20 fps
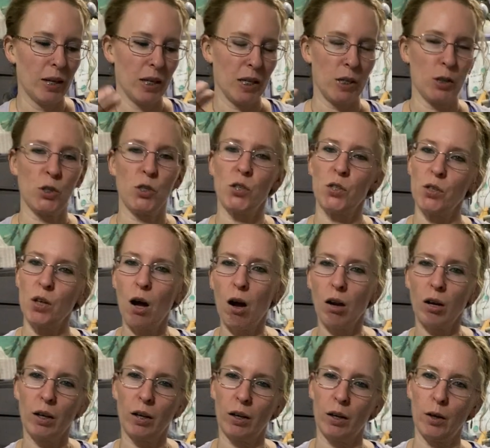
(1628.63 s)
is
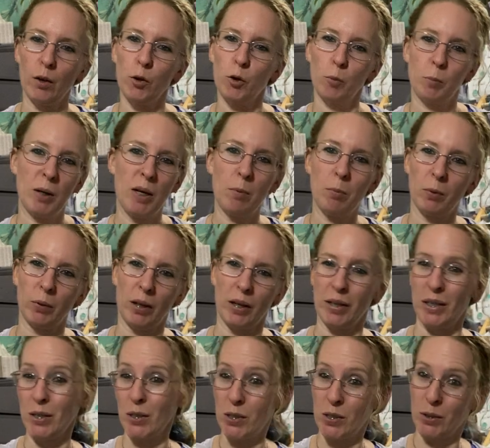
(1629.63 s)
stalk other people on
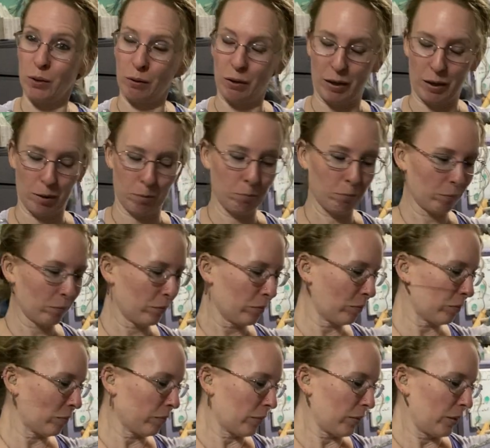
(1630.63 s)
Instagram
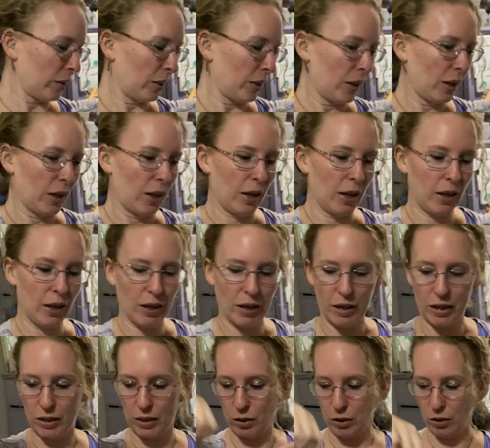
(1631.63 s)

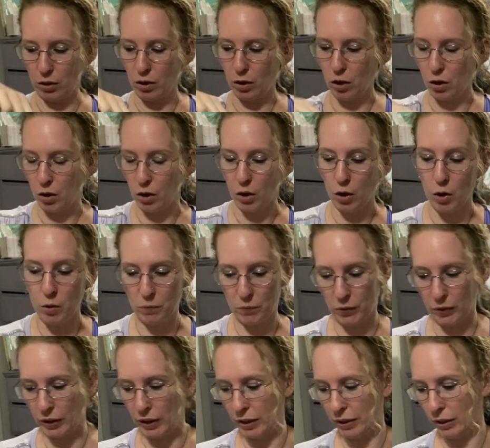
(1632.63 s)
and
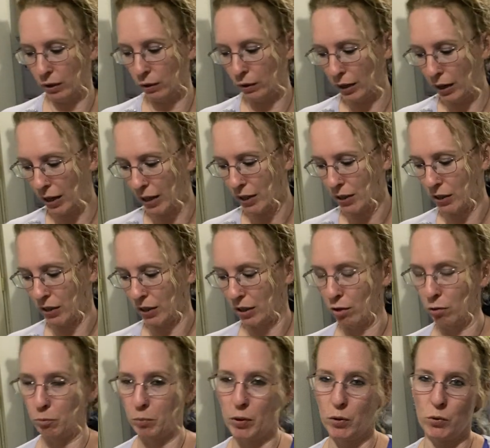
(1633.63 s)
hopefully they're nice and
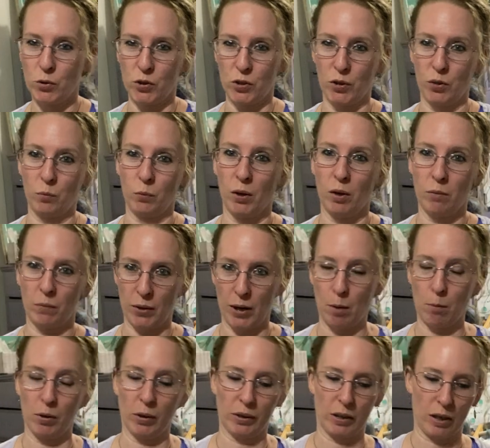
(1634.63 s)
have posted what
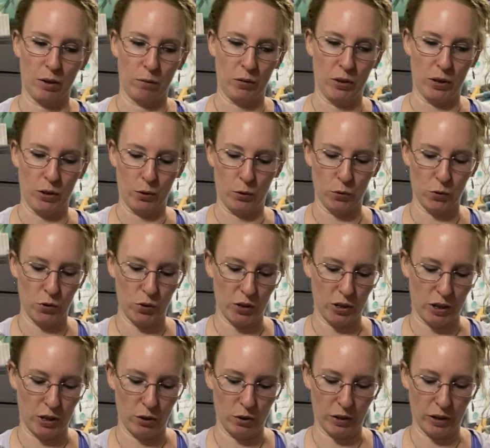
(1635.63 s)
fabric they've used
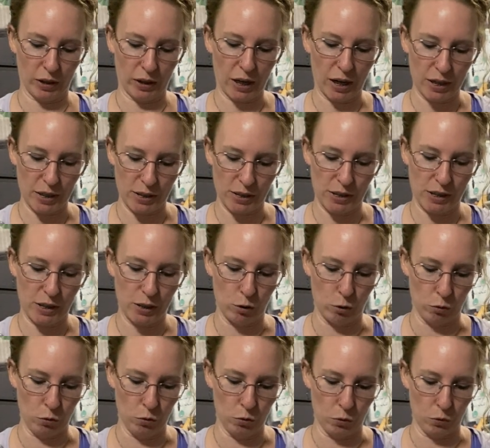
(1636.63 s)
and you can kind of see,
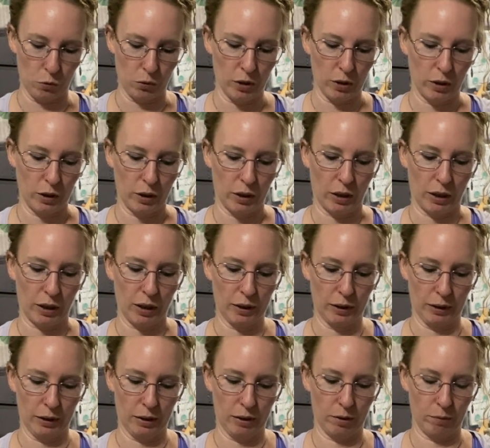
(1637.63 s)
ooh, I
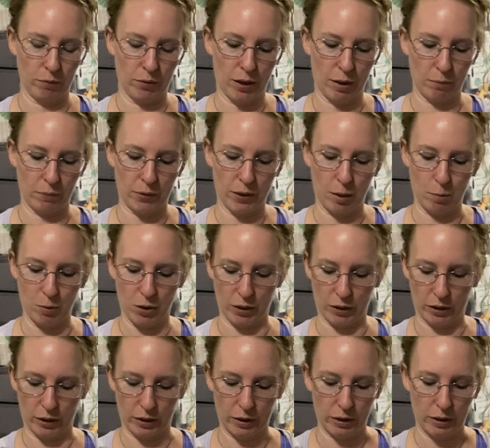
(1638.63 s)
love that
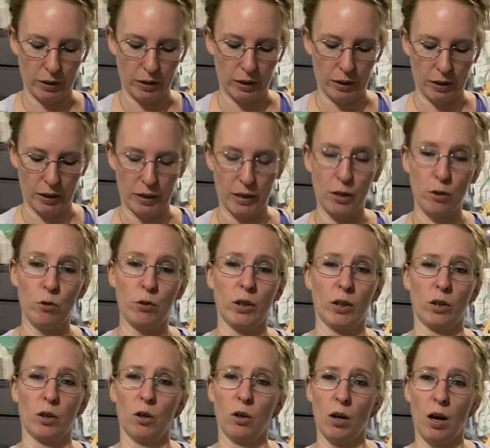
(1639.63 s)
fabric. And then you can
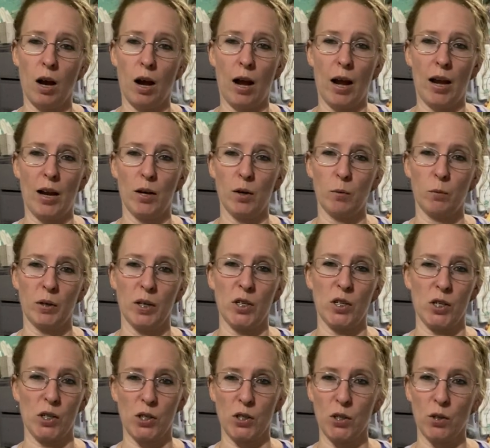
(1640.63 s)
cry when it's
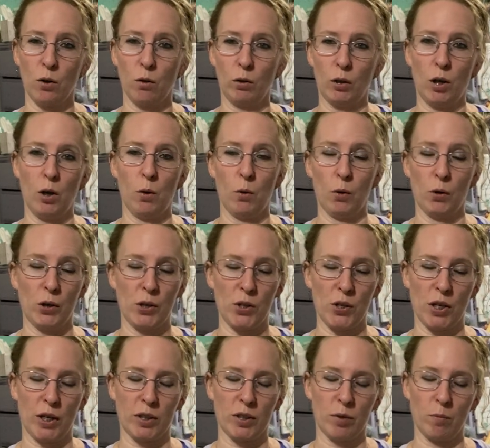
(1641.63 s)
a solo or it's
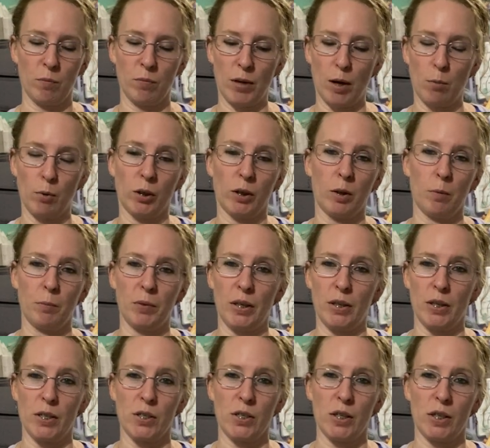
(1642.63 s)
like some fabric company
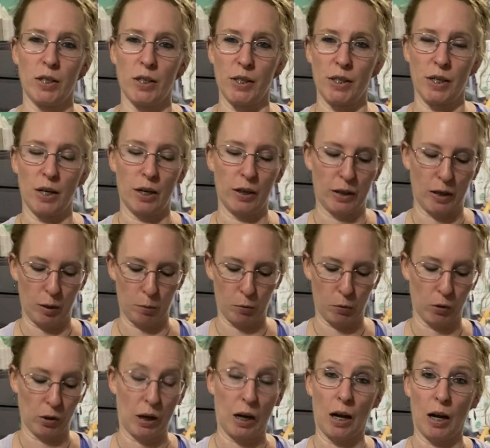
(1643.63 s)
that's not designing
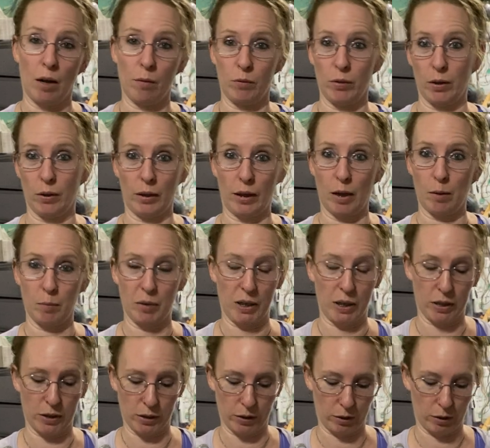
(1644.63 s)
anymore. I've done that
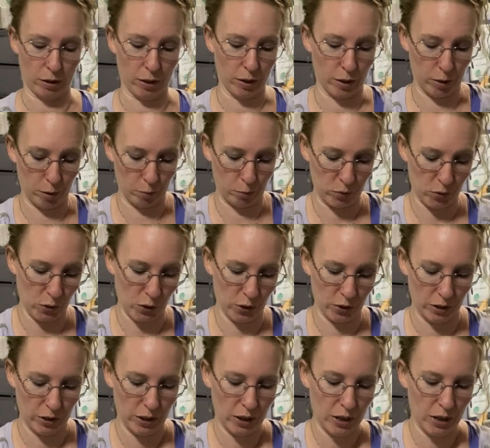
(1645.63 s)
many a time.
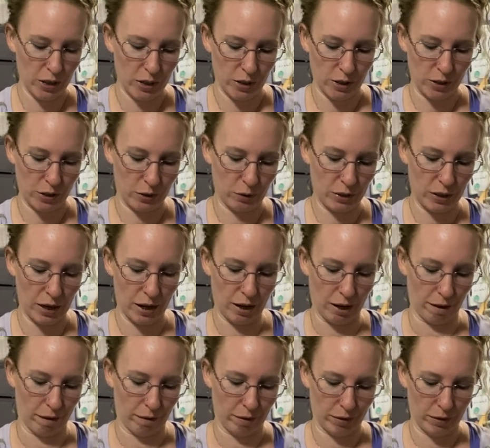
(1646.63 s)
So
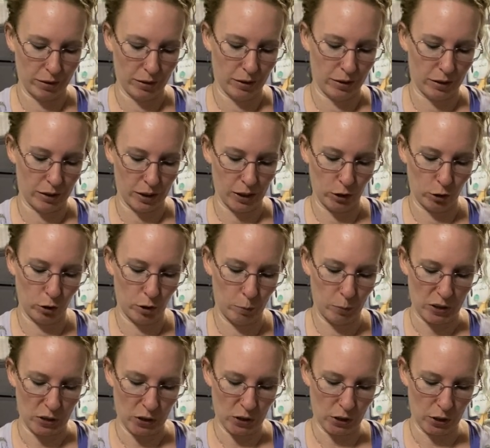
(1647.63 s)
yeah, I
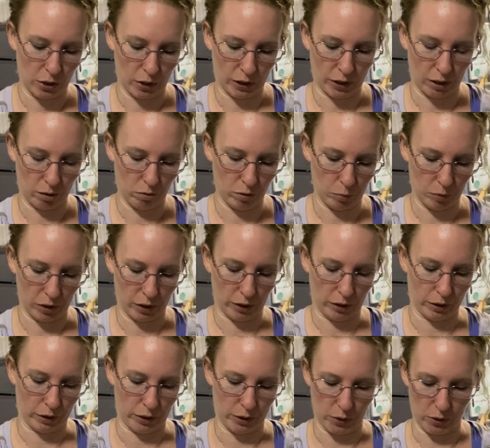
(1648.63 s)
creepy stalk everybody
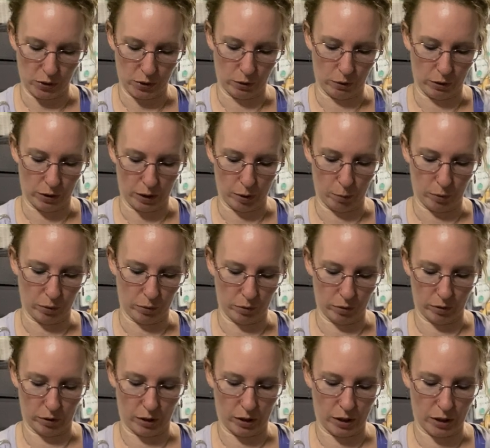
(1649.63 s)
on Instagram
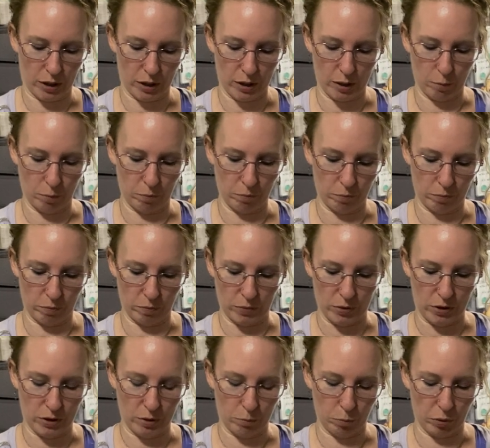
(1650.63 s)
and I am
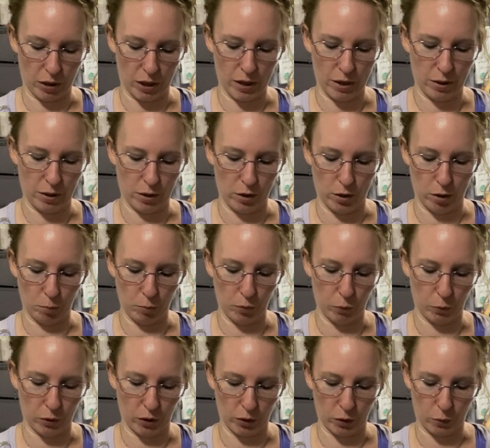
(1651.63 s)
probably the number
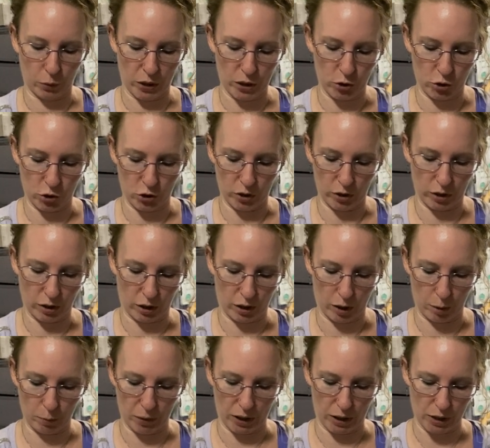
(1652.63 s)
one question
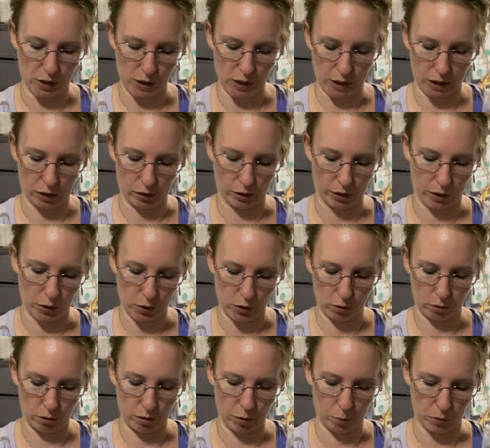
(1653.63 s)
I'm asking on
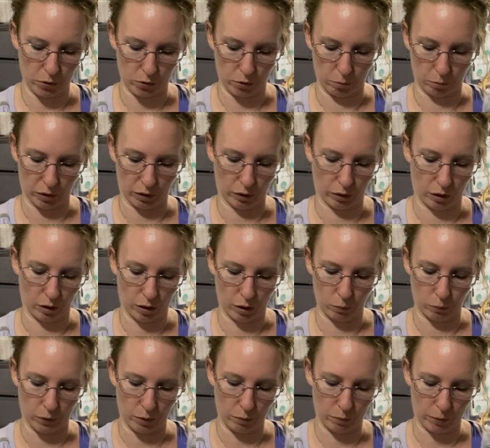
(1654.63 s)
Instagram is, oh my God,
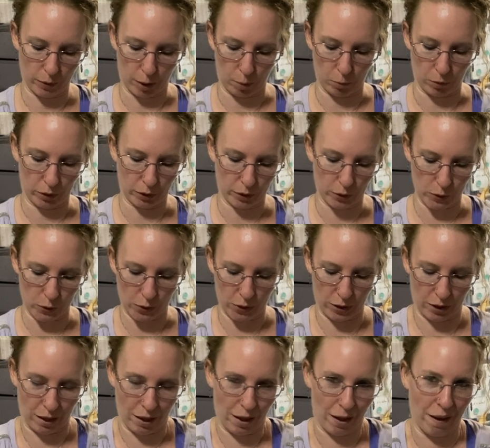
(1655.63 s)
what fabric is
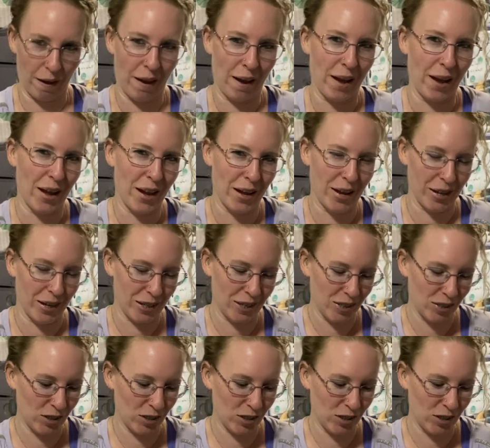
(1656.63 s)
that?